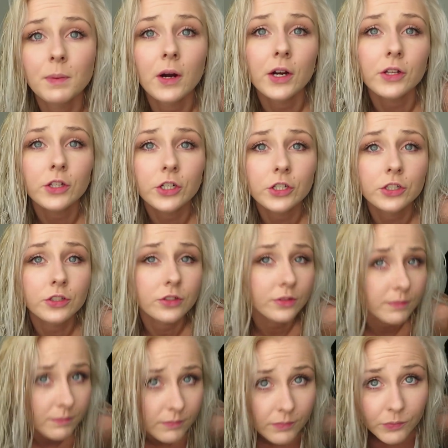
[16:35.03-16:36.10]
part
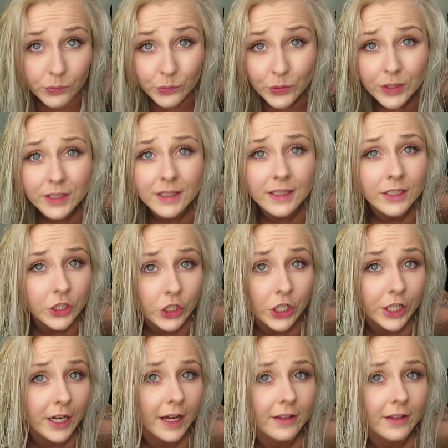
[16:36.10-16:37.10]
looks really good,